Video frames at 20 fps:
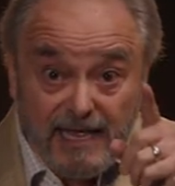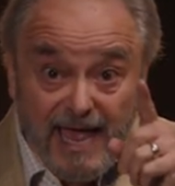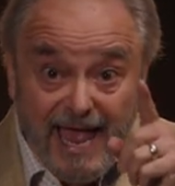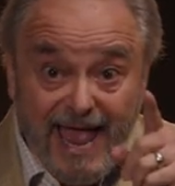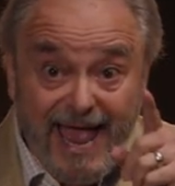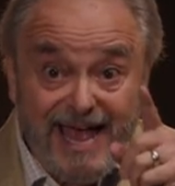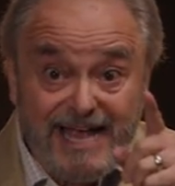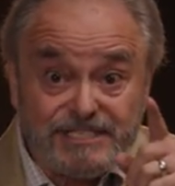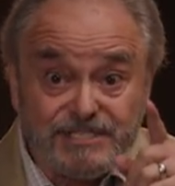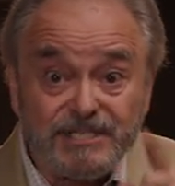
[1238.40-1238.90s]

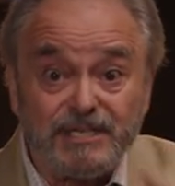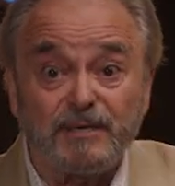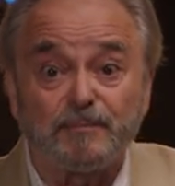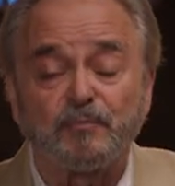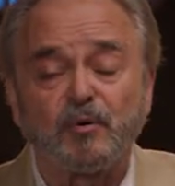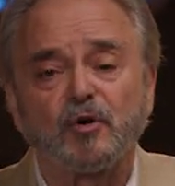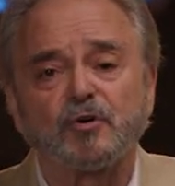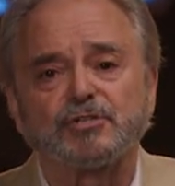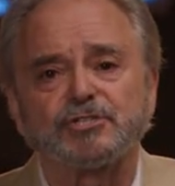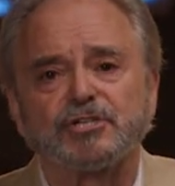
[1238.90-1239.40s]
Ask a
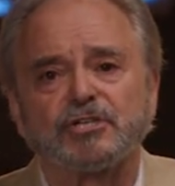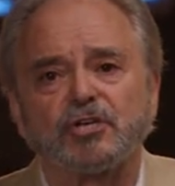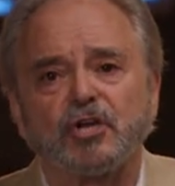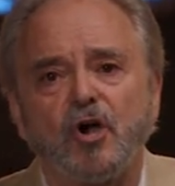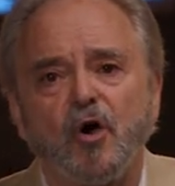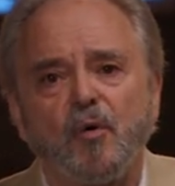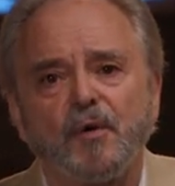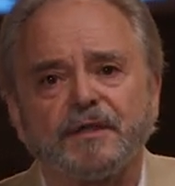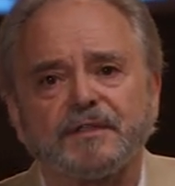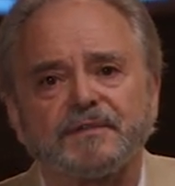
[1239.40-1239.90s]
person
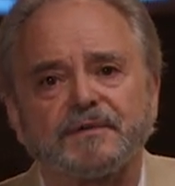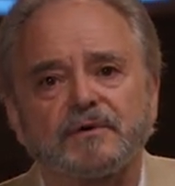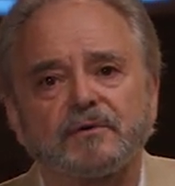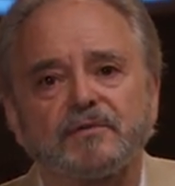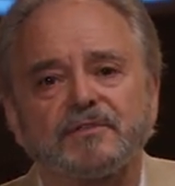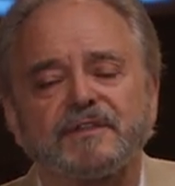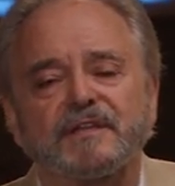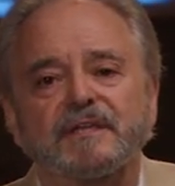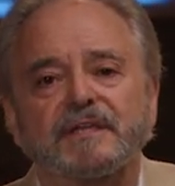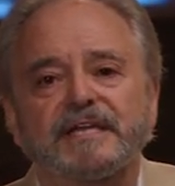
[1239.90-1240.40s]
going
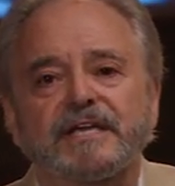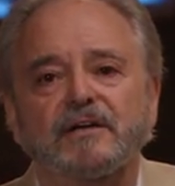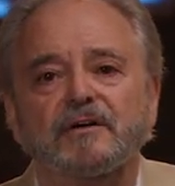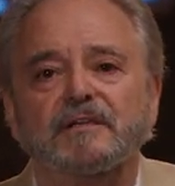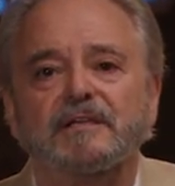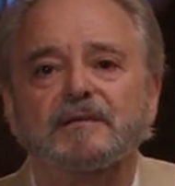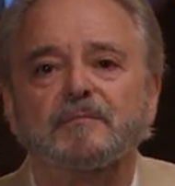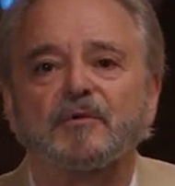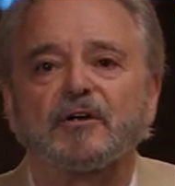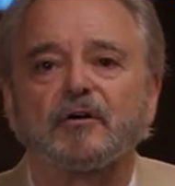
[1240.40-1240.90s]
through the
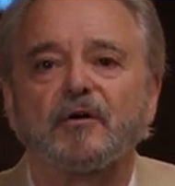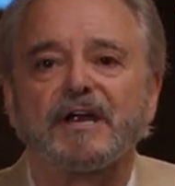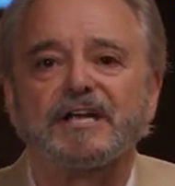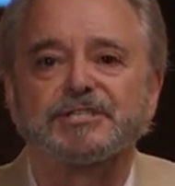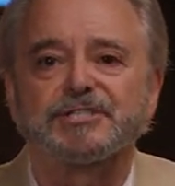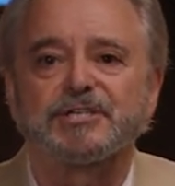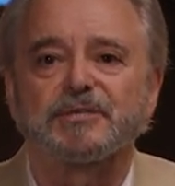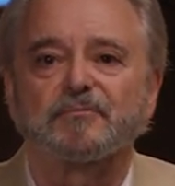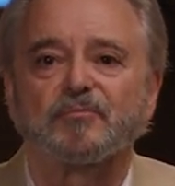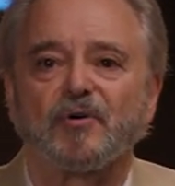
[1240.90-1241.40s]
legal
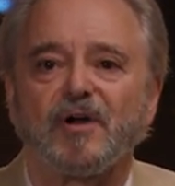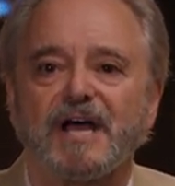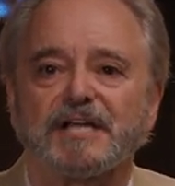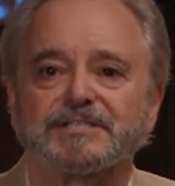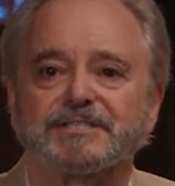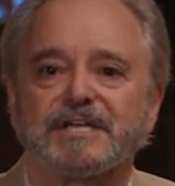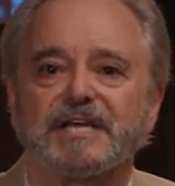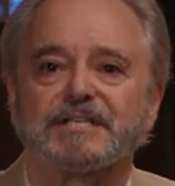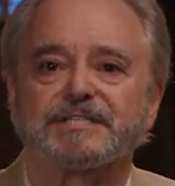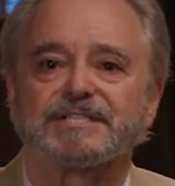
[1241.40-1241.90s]
immigration
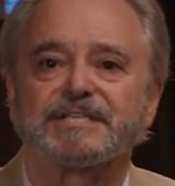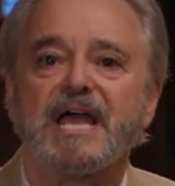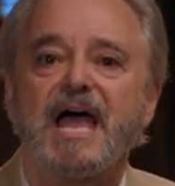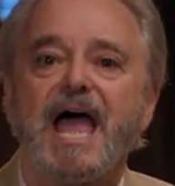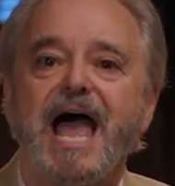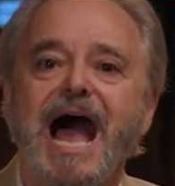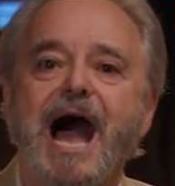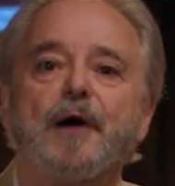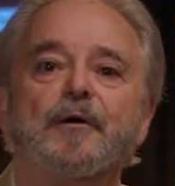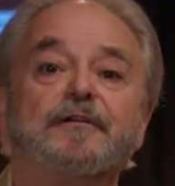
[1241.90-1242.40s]
process
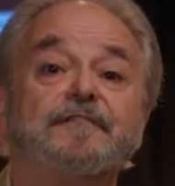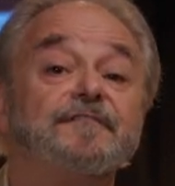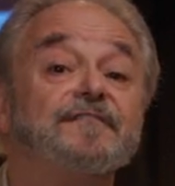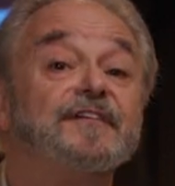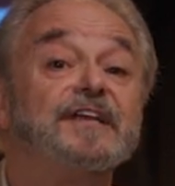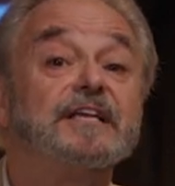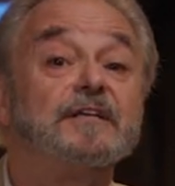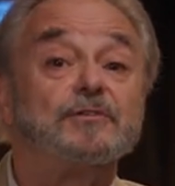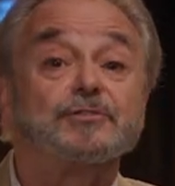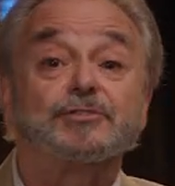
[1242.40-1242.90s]
how it
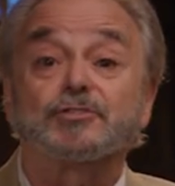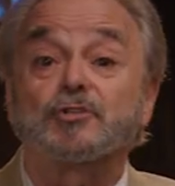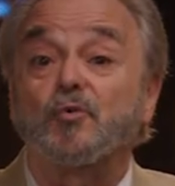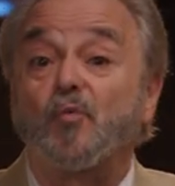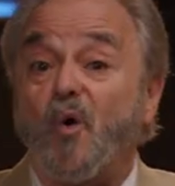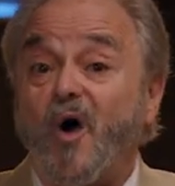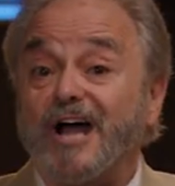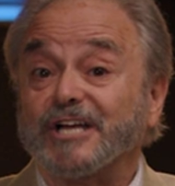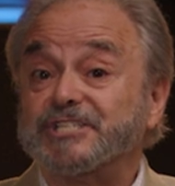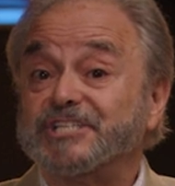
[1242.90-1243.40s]
feels to
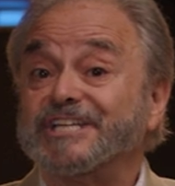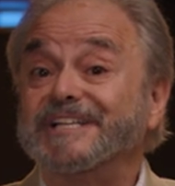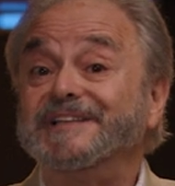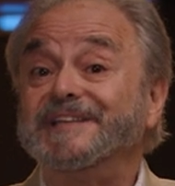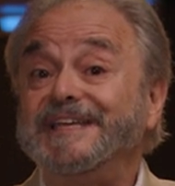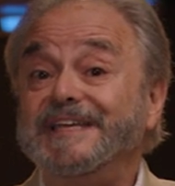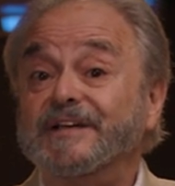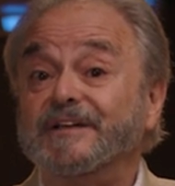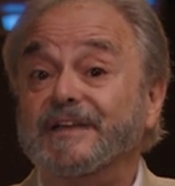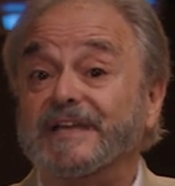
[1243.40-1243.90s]
watch
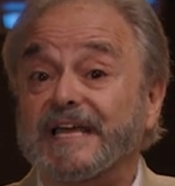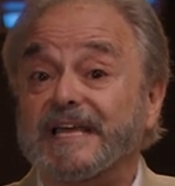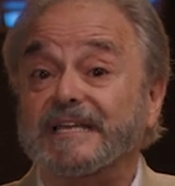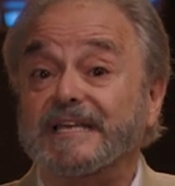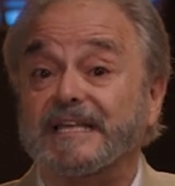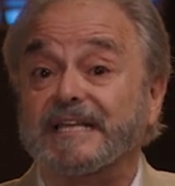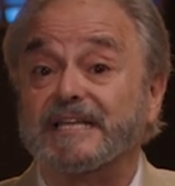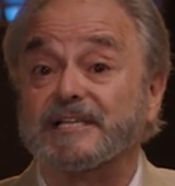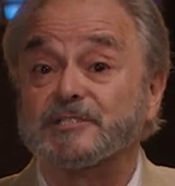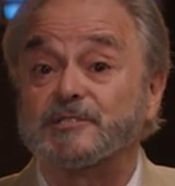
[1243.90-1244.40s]
illegal
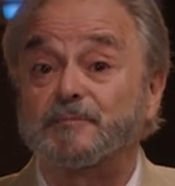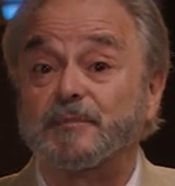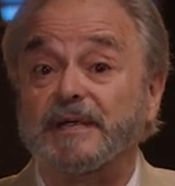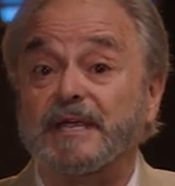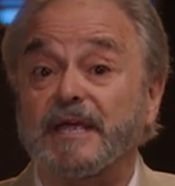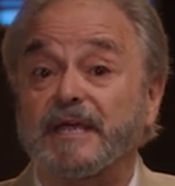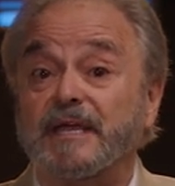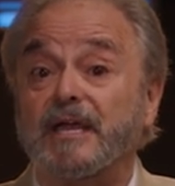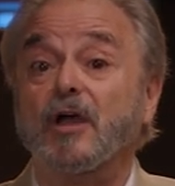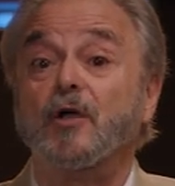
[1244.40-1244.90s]
aliens
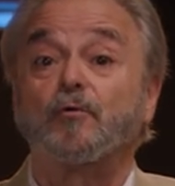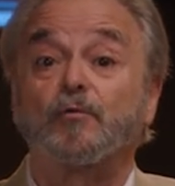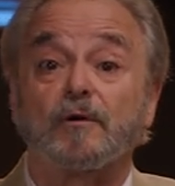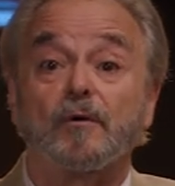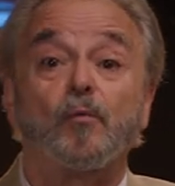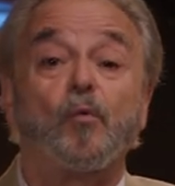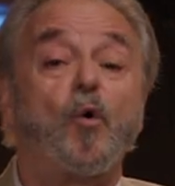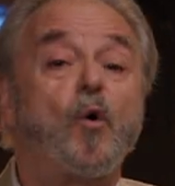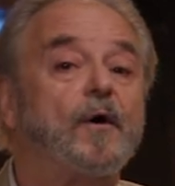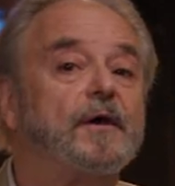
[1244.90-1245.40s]
being
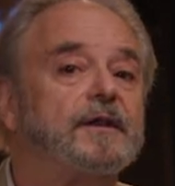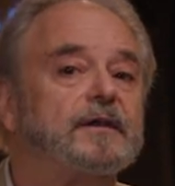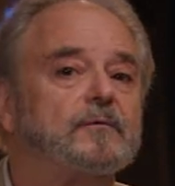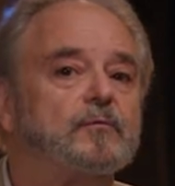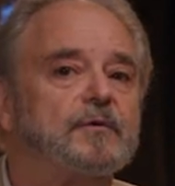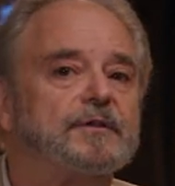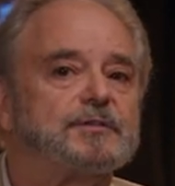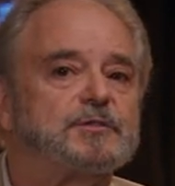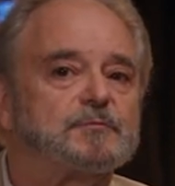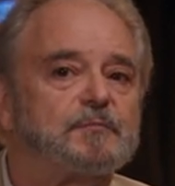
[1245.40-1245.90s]
rewarded
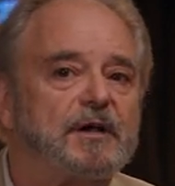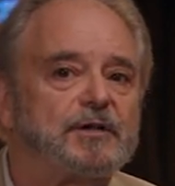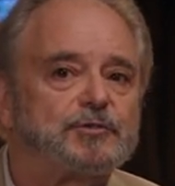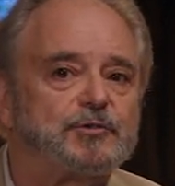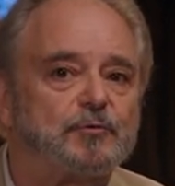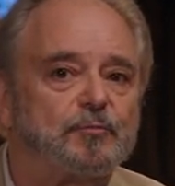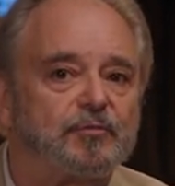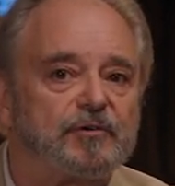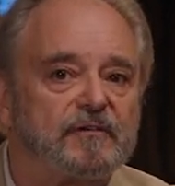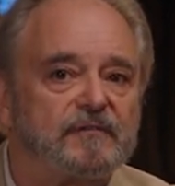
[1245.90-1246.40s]
with
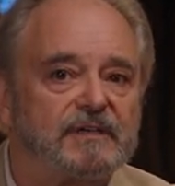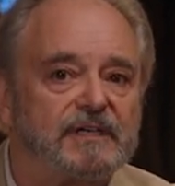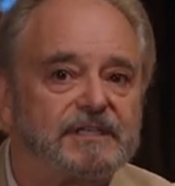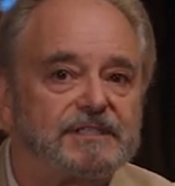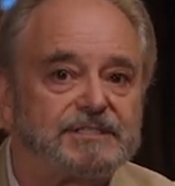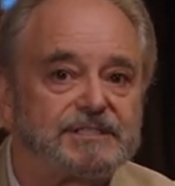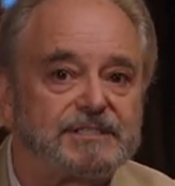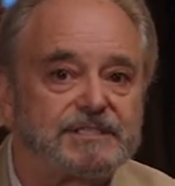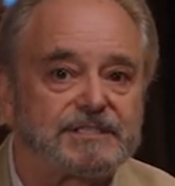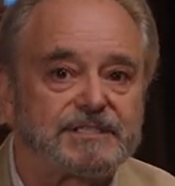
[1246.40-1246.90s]
special
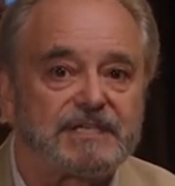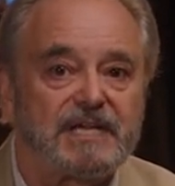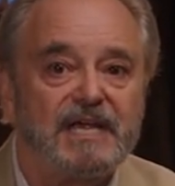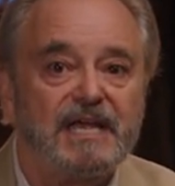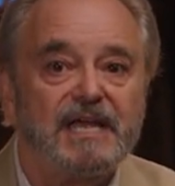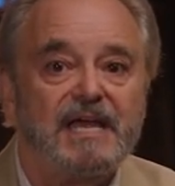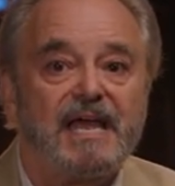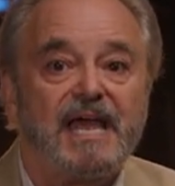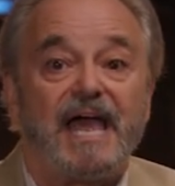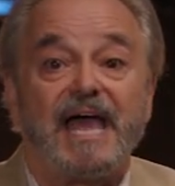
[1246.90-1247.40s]
privileges
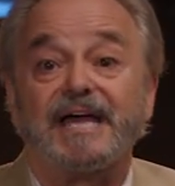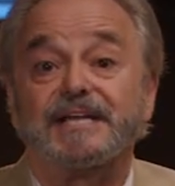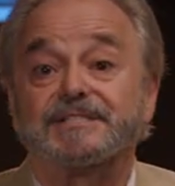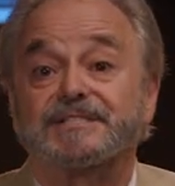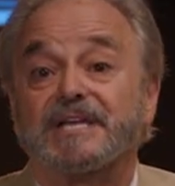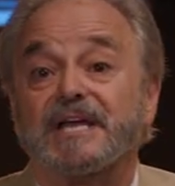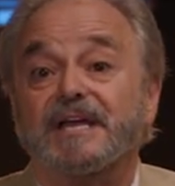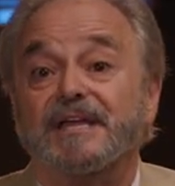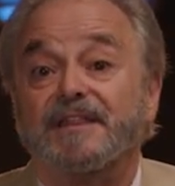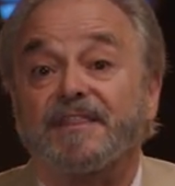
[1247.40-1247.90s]

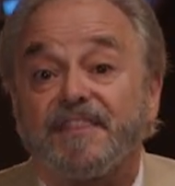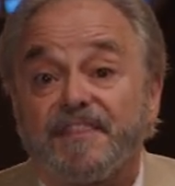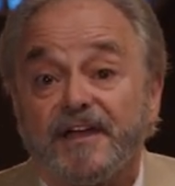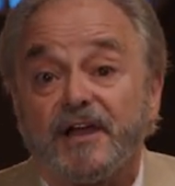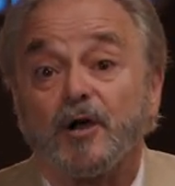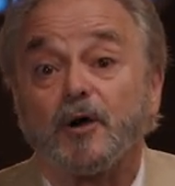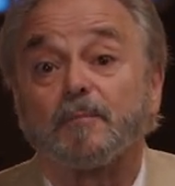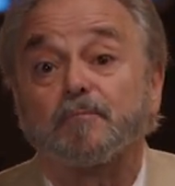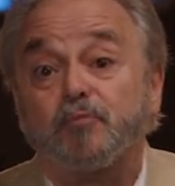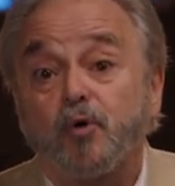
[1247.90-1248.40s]
as
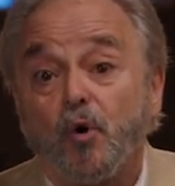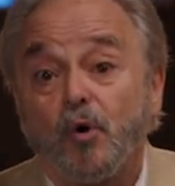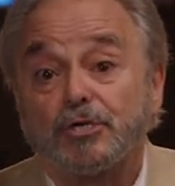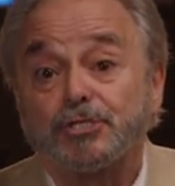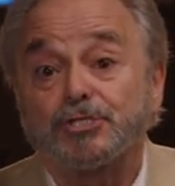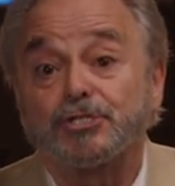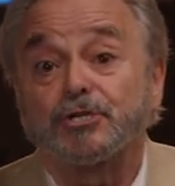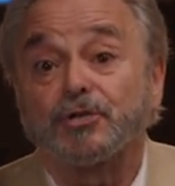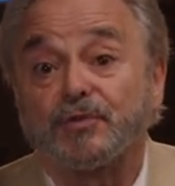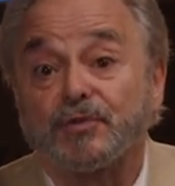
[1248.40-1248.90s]
they're
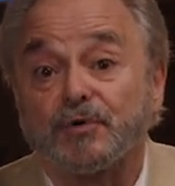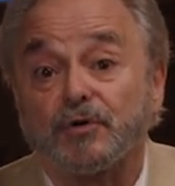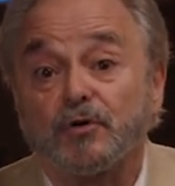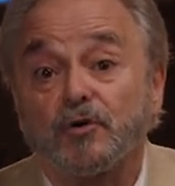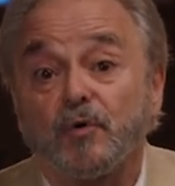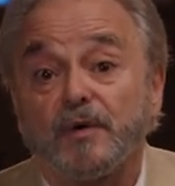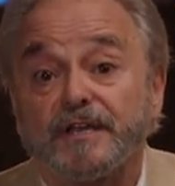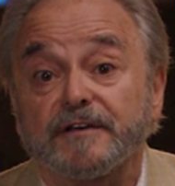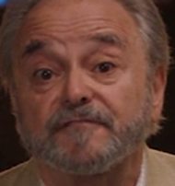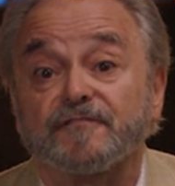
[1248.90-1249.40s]
pushed
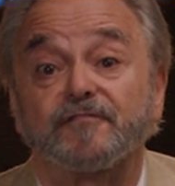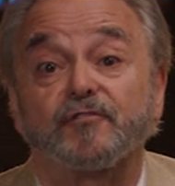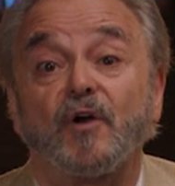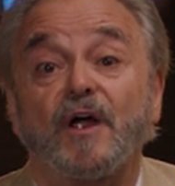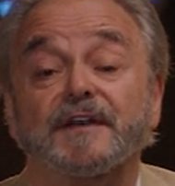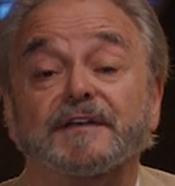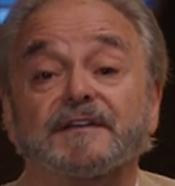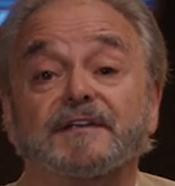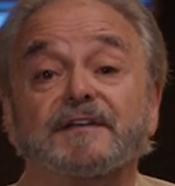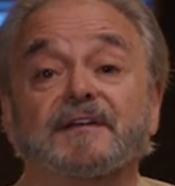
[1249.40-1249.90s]
through in
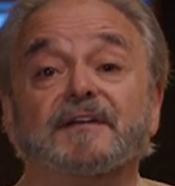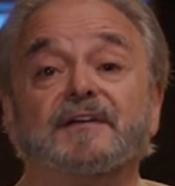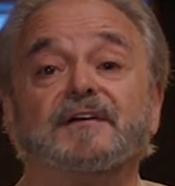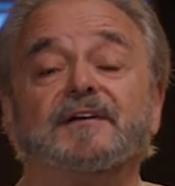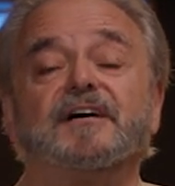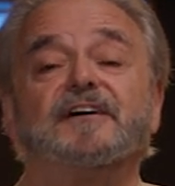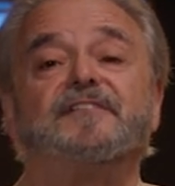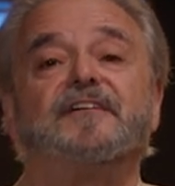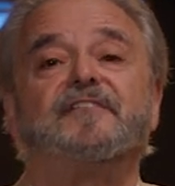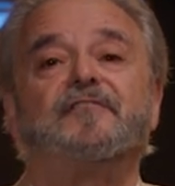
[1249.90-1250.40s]
front
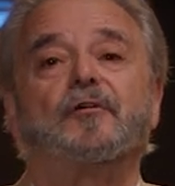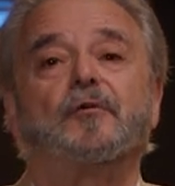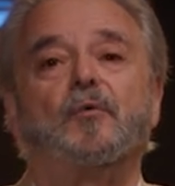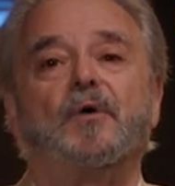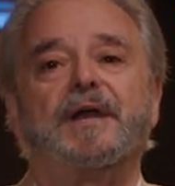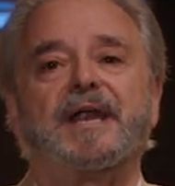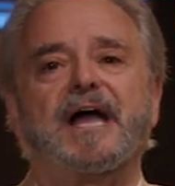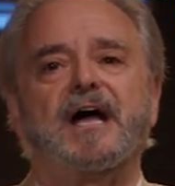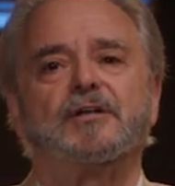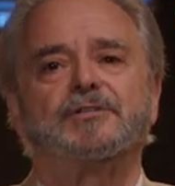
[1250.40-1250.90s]
of
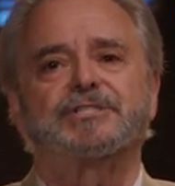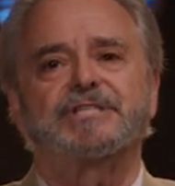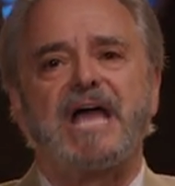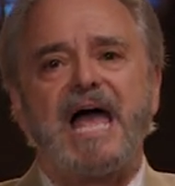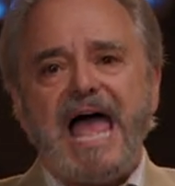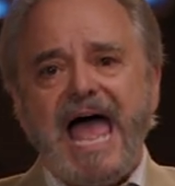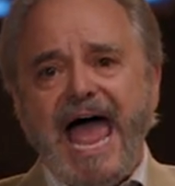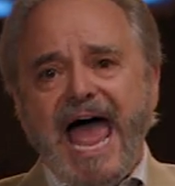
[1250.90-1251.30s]
everyone else.